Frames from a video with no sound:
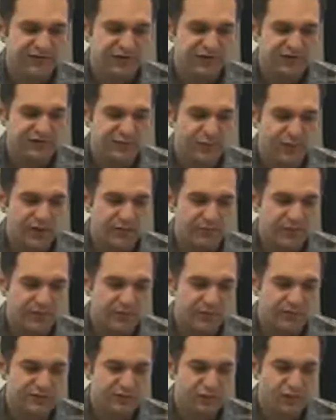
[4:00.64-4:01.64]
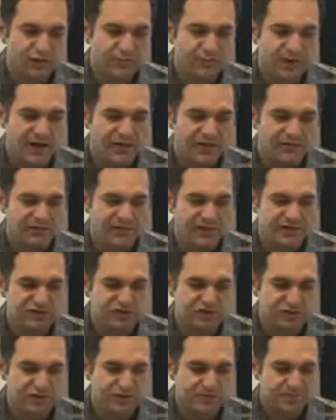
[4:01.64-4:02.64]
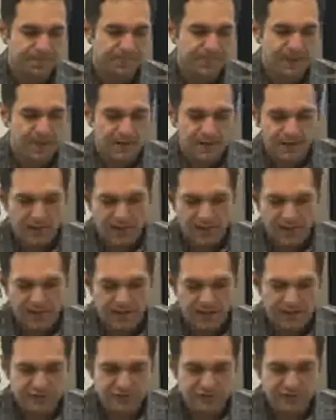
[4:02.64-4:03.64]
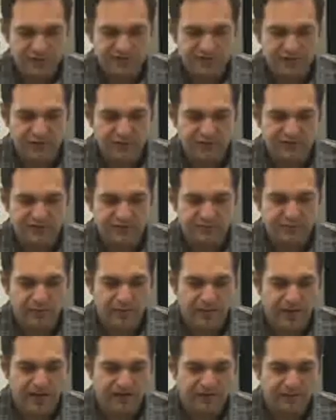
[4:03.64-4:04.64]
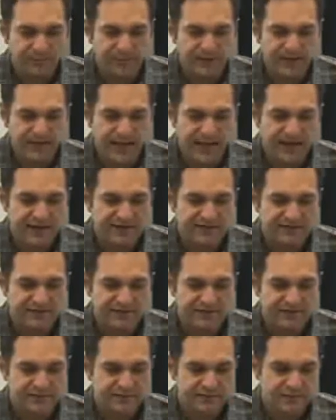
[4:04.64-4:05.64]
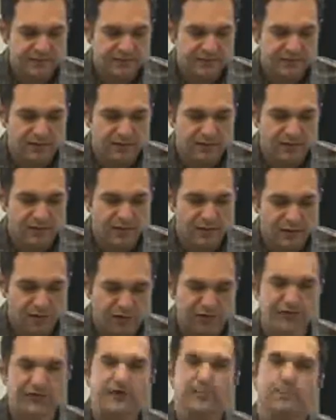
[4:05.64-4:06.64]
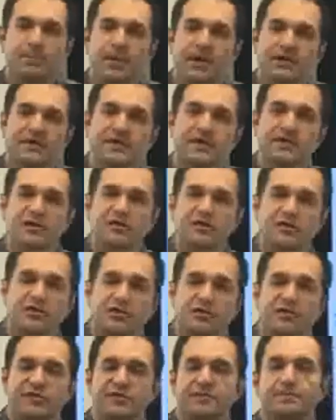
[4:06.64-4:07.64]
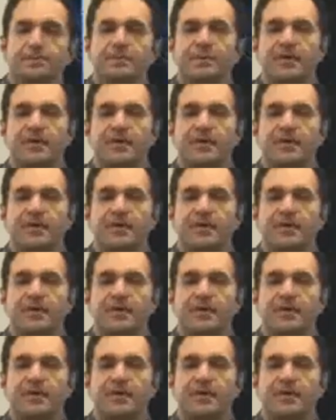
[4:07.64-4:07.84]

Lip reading: First Point Minerals Corp on the venture trades under the symbol FPX, halted pending news.